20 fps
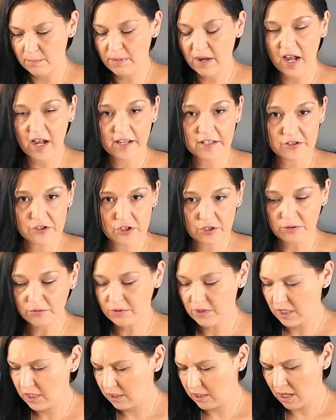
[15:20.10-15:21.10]
behind you.
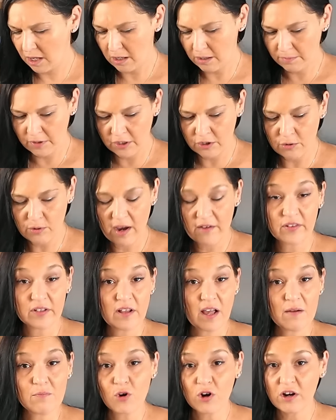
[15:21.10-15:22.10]
You have a
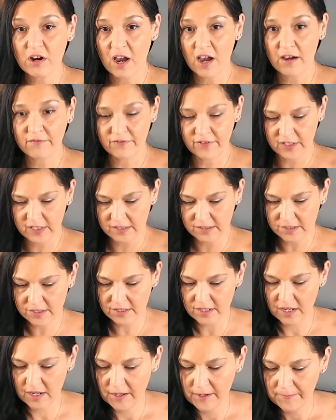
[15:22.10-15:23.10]
lot more
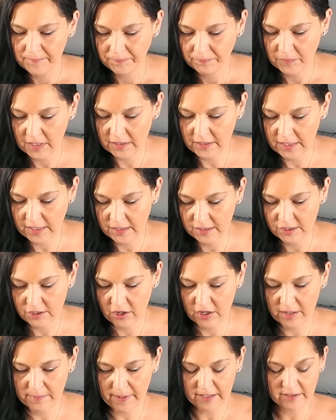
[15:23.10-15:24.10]
confidence.
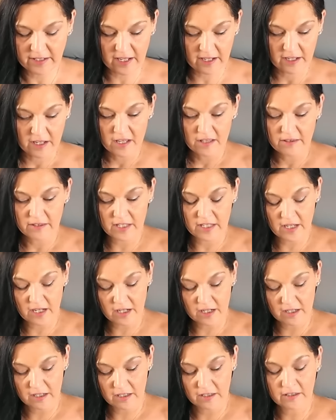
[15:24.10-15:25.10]
Sorry about that.
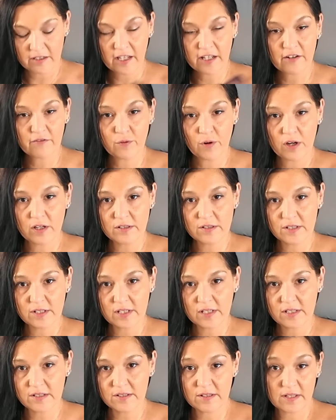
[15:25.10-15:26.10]
The Knight of Wands
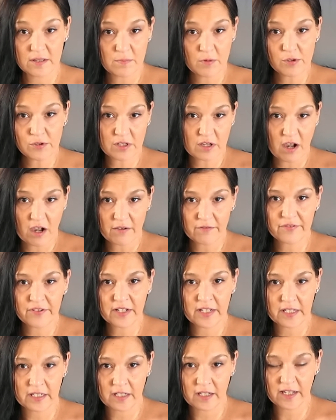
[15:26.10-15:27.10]
is the most
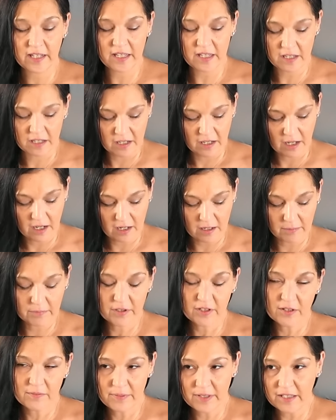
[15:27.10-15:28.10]
confident knight.
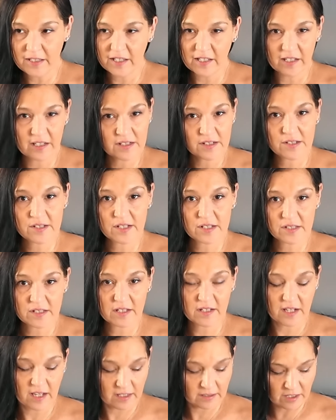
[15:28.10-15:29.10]
Could be
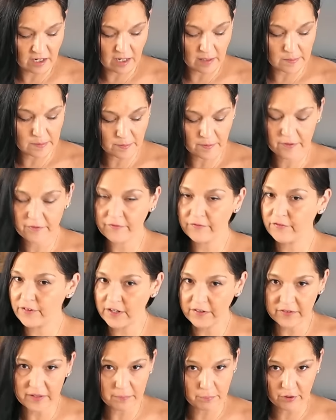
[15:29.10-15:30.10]
inconsistent at times, but
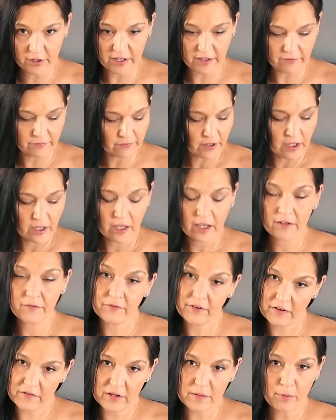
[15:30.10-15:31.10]
very brave and
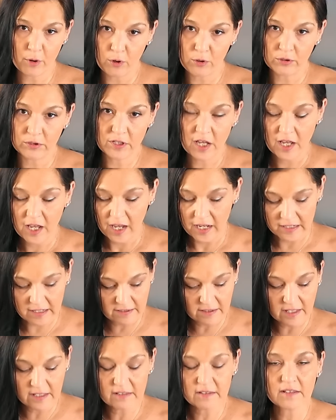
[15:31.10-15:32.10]
very bold. And I
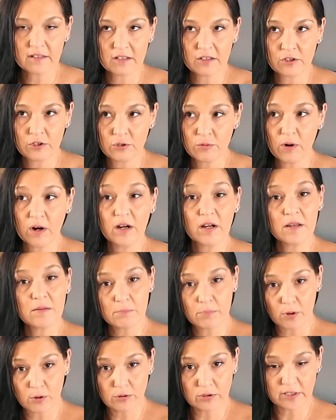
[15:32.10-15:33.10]
think you are
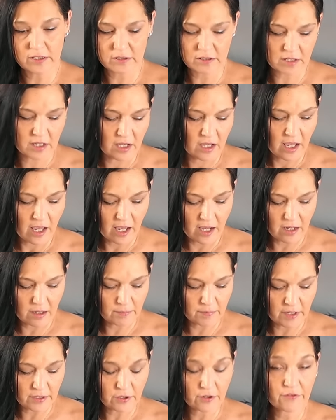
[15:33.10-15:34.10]
emboldened
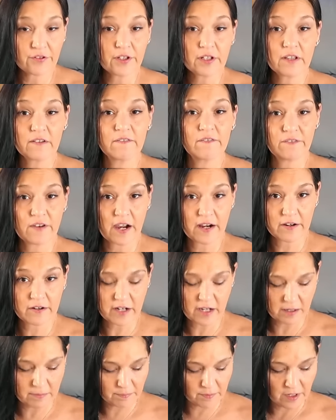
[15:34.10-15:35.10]
and you're feeling fired
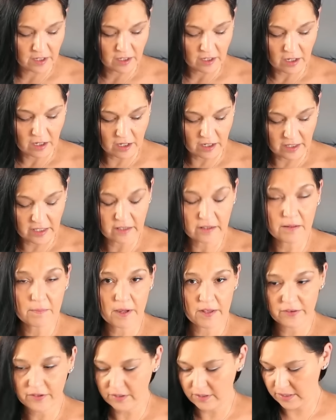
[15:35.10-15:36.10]
up in the
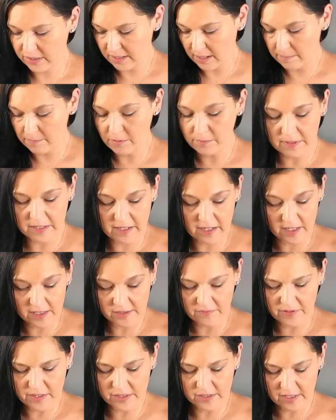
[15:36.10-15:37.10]
month of December because
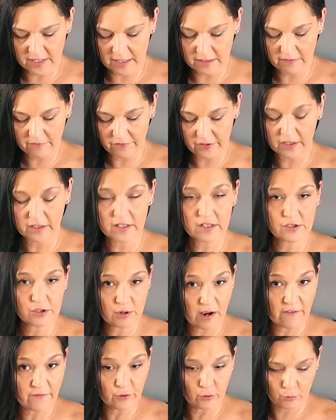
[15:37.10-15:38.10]
of this. Again, the feeling is you
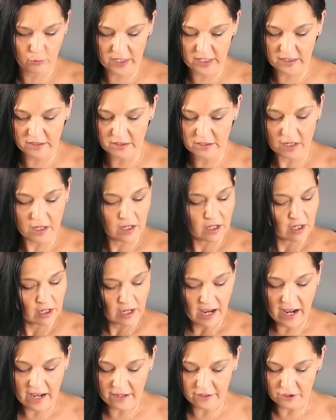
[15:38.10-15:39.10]
have the wind
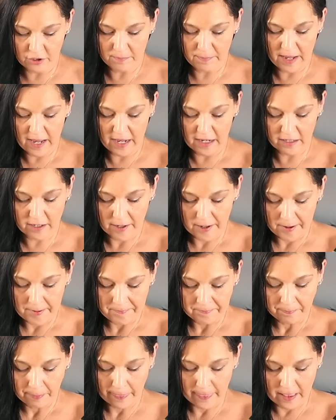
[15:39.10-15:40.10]
at your back.
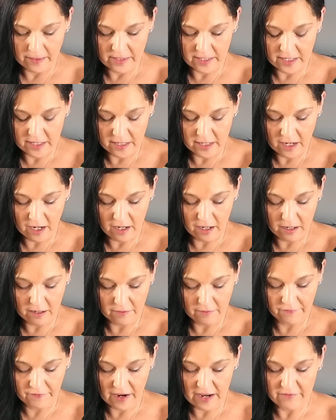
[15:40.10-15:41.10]
The
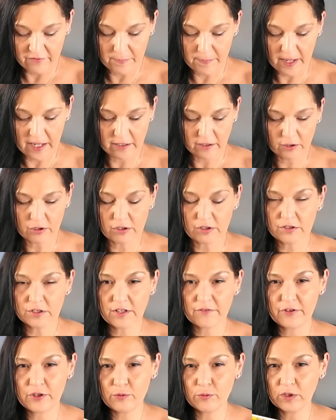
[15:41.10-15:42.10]
Five of Pentacles,
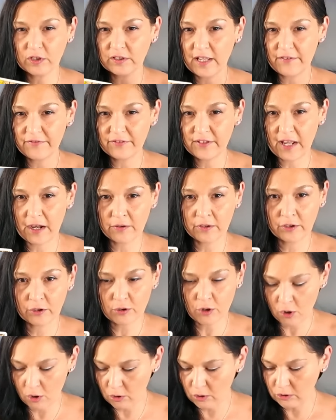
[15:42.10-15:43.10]
if you were left out in the
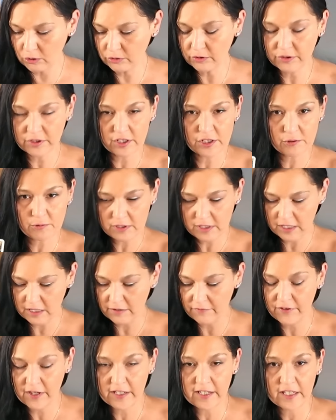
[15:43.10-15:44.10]
cold, or this was like
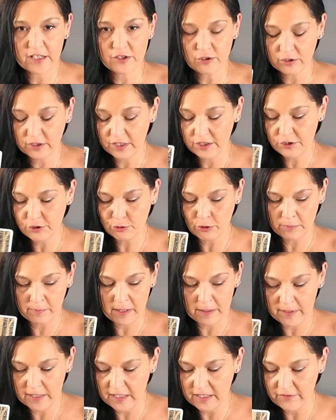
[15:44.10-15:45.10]
a financial issue, or
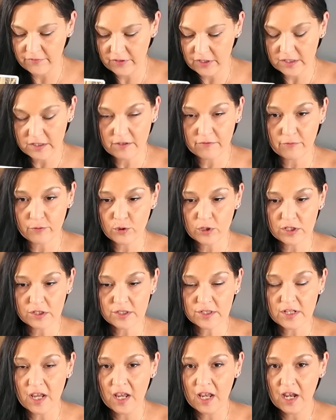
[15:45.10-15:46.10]
maybe even a
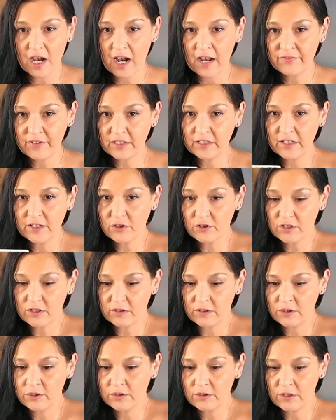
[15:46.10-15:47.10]
divorce, I feel like
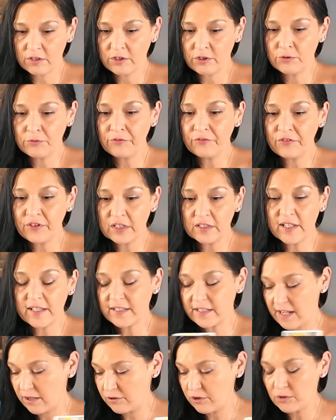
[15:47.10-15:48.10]
you feel like
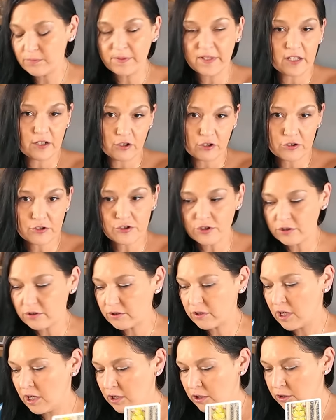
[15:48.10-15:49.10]
now you're being
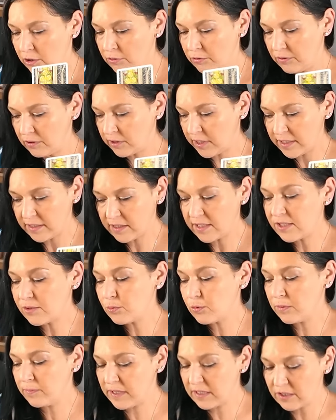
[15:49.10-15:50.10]
nurtured. You like, this
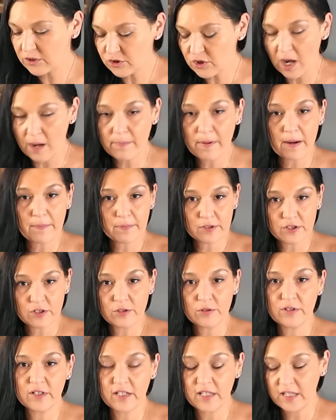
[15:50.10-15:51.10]
would be the job
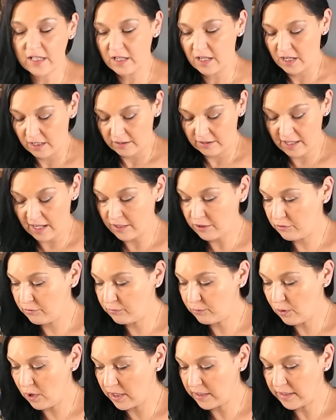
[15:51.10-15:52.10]
opportunity that
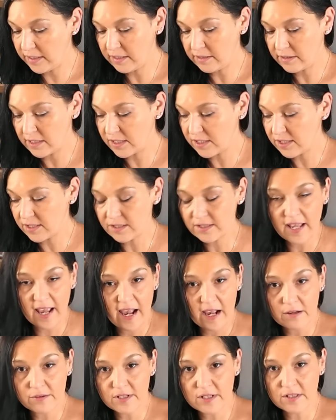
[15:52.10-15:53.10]
you've wanted. This is the
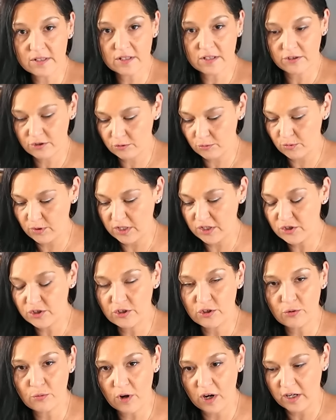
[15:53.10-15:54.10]
housing
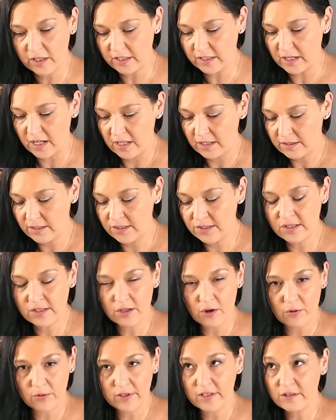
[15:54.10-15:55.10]
situation you wanted. This
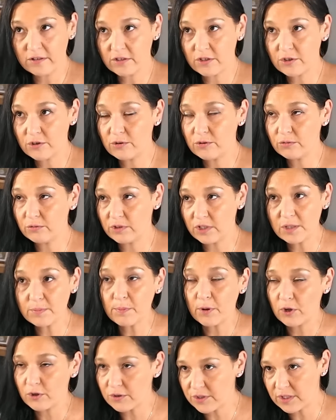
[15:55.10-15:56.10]

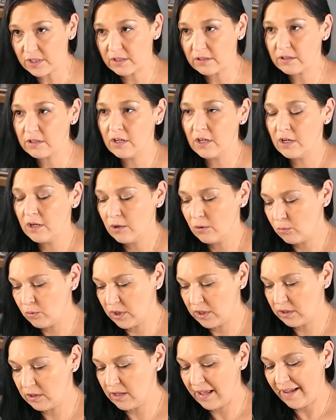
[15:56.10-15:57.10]
person
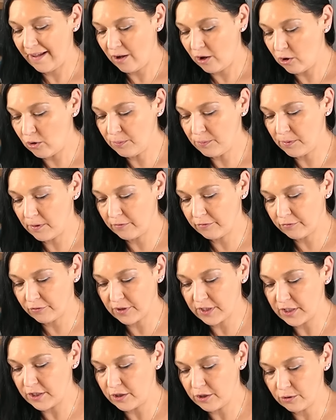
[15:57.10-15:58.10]
will help
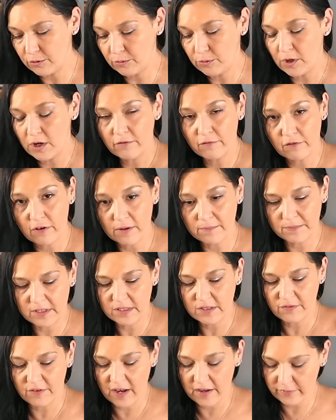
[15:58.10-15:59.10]
free you from
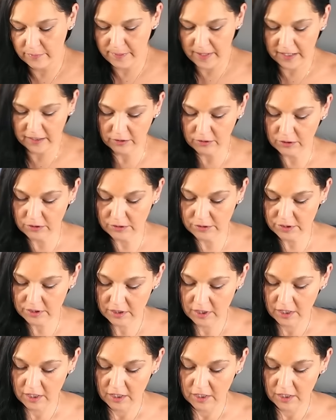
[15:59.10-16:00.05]
this Five of Pentacles.